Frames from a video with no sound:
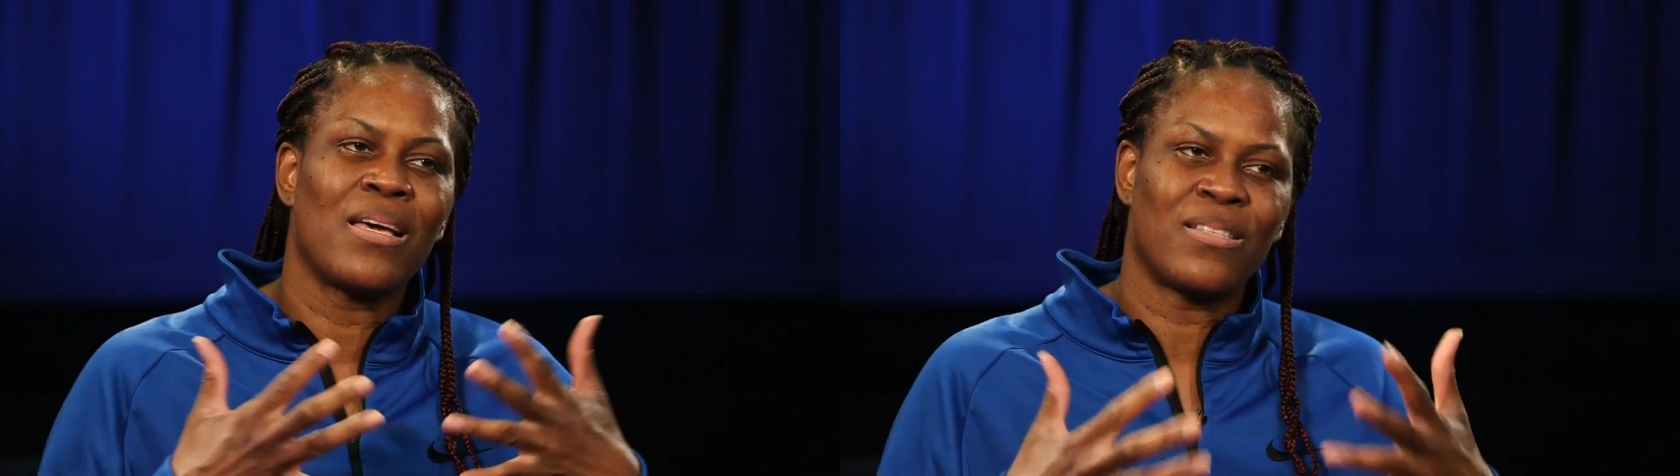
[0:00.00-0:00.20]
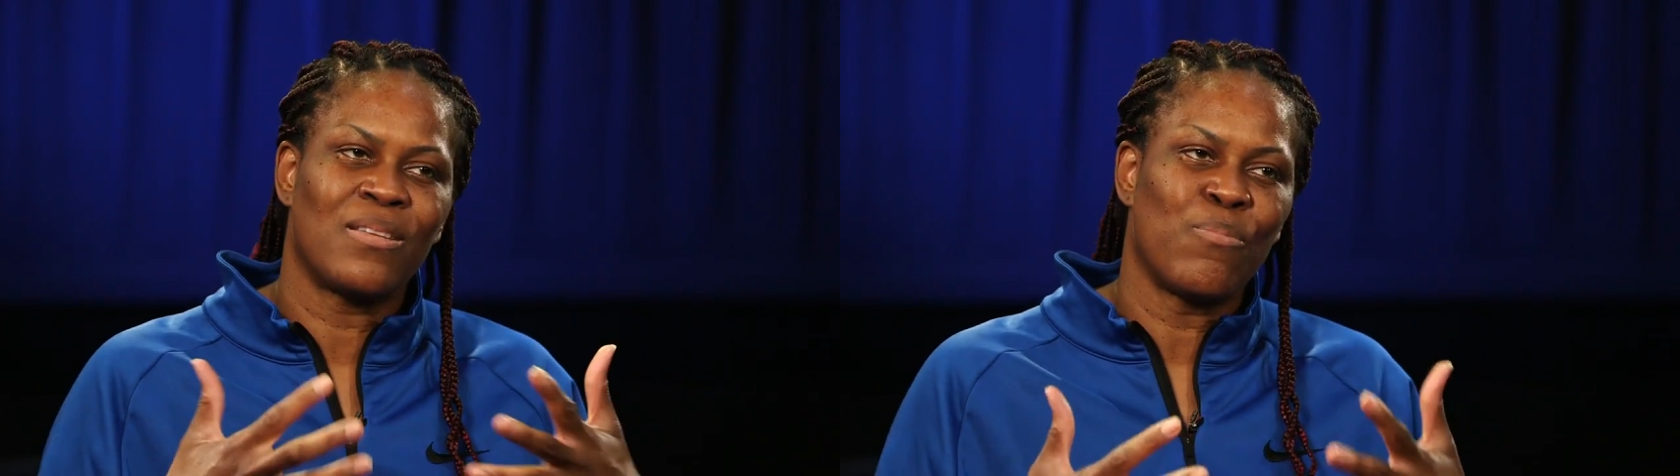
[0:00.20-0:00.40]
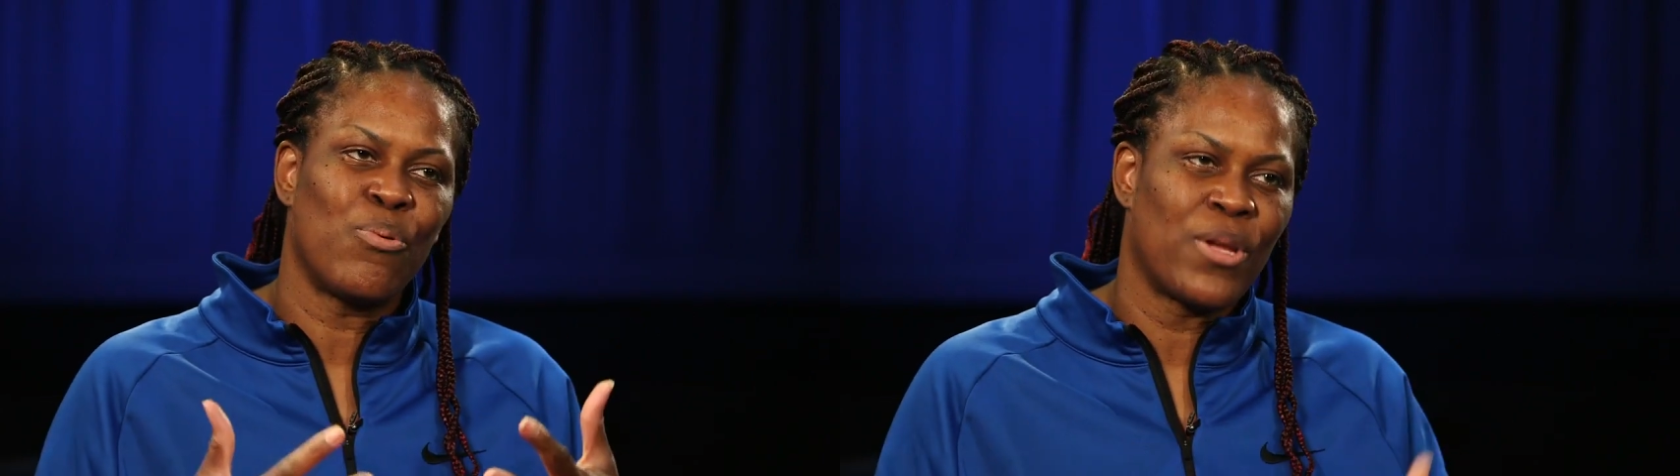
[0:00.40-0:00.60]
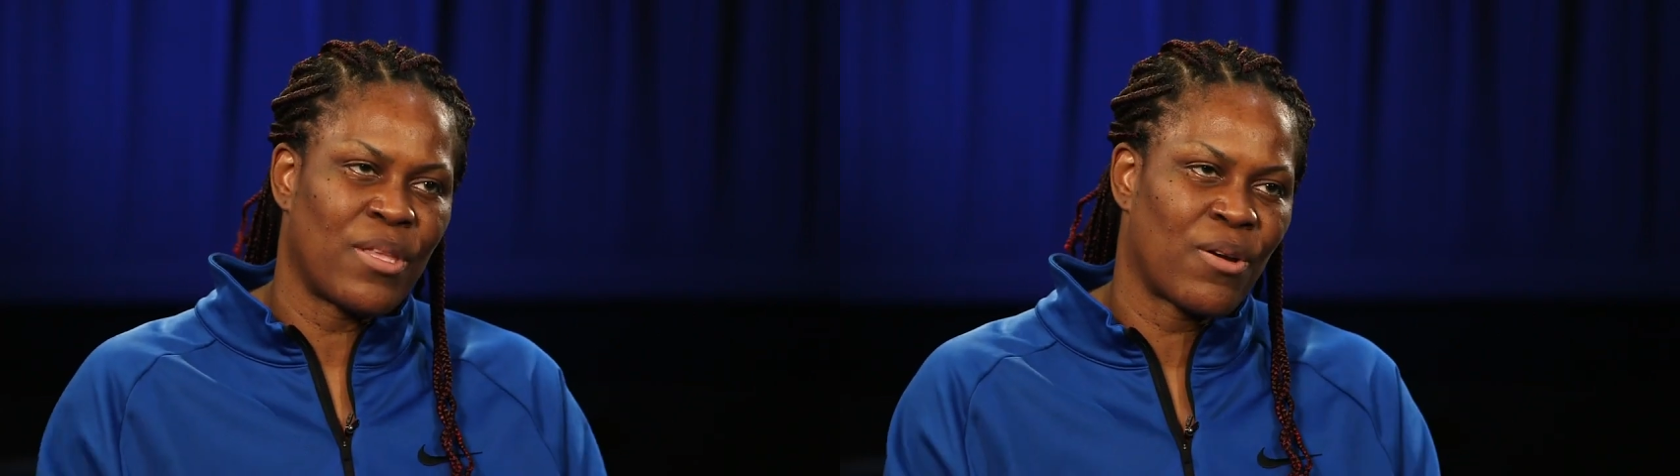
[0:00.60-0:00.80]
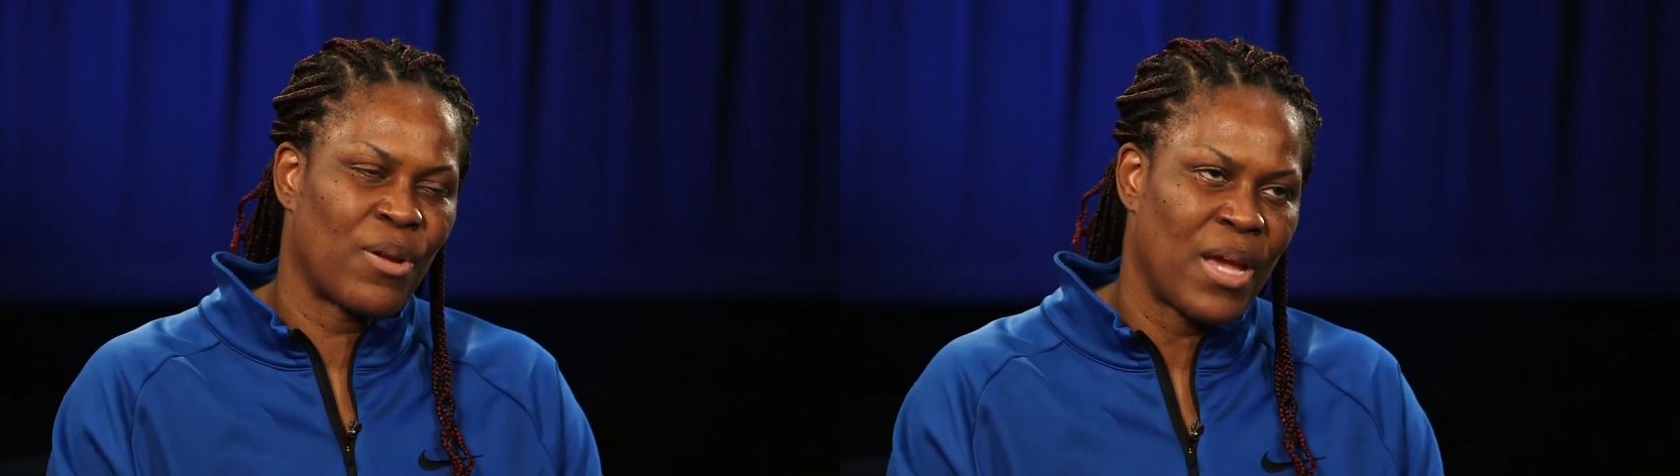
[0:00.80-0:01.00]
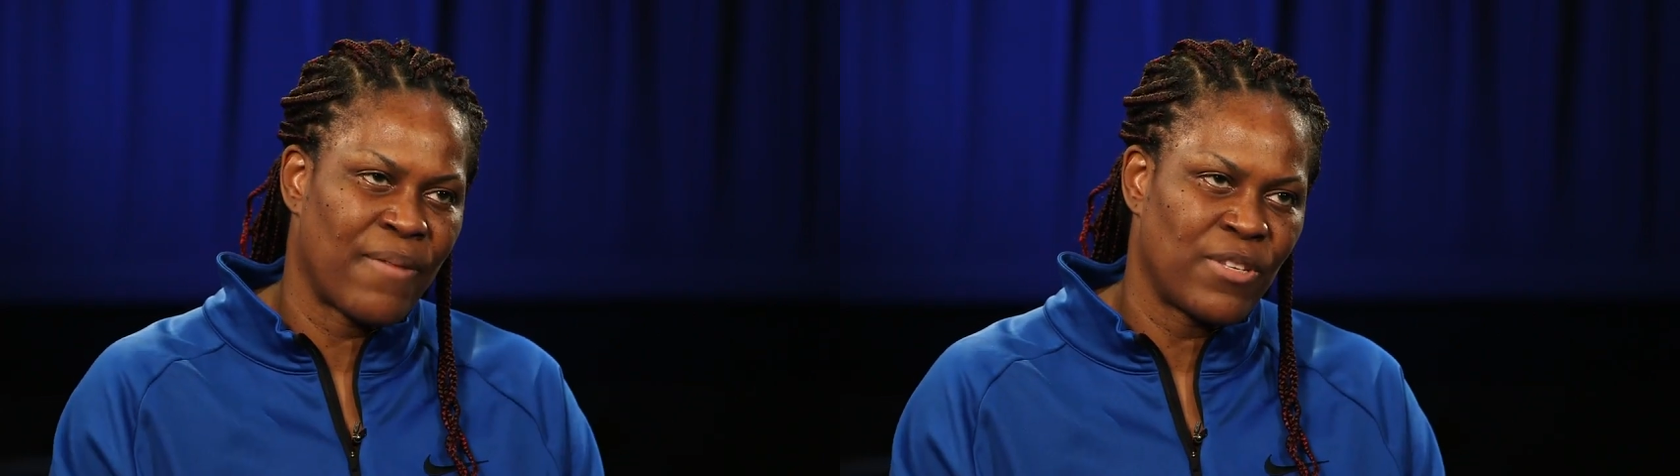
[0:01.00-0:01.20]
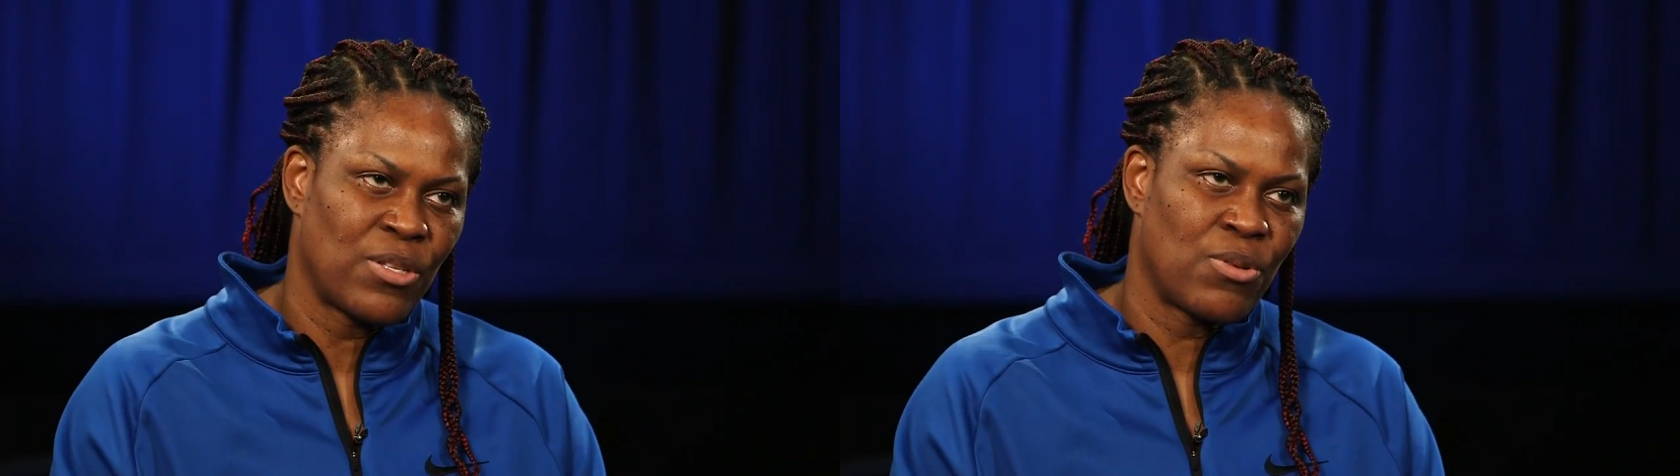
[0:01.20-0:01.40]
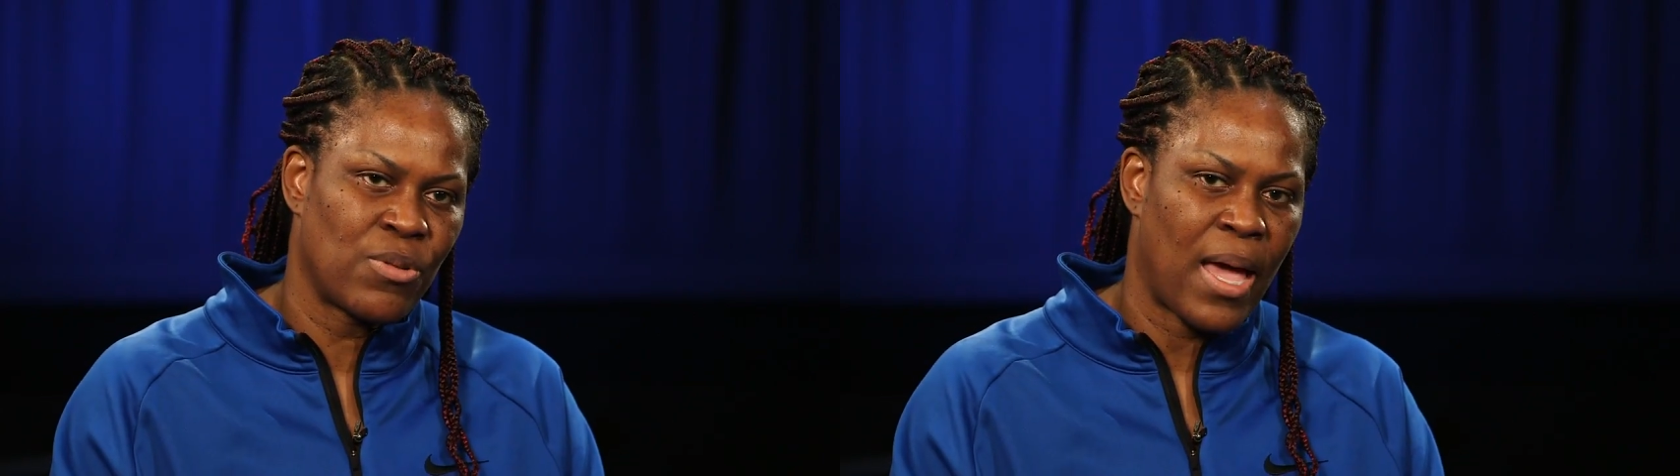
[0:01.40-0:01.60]
At some point, they're going to have to
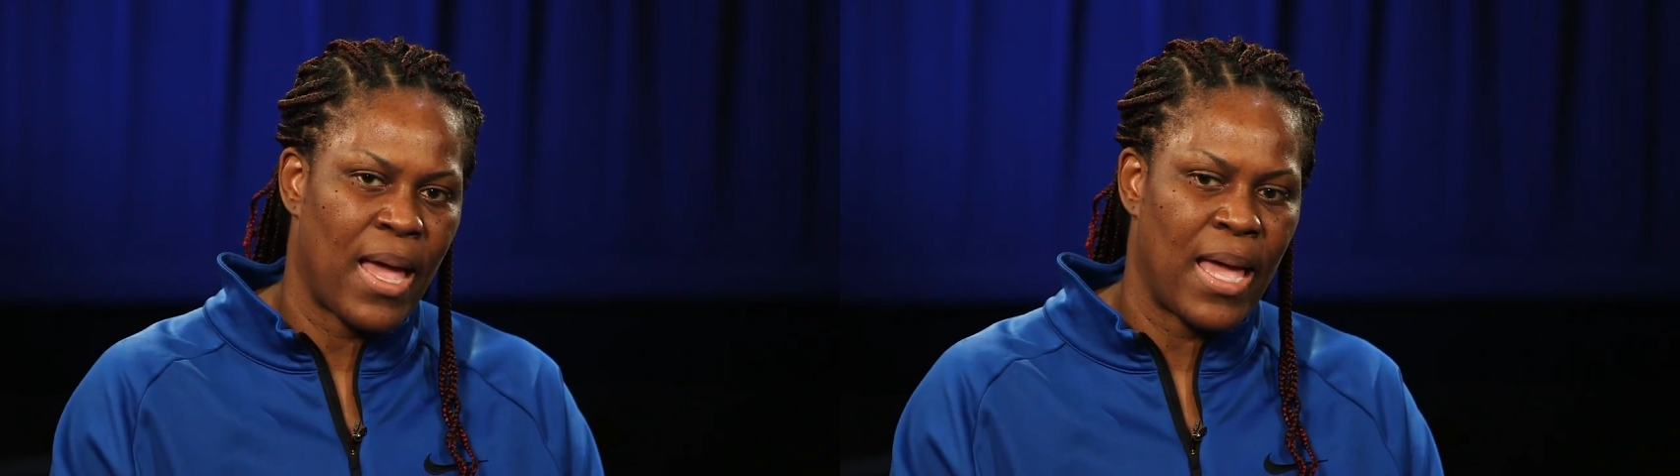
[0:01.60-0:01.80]
do that.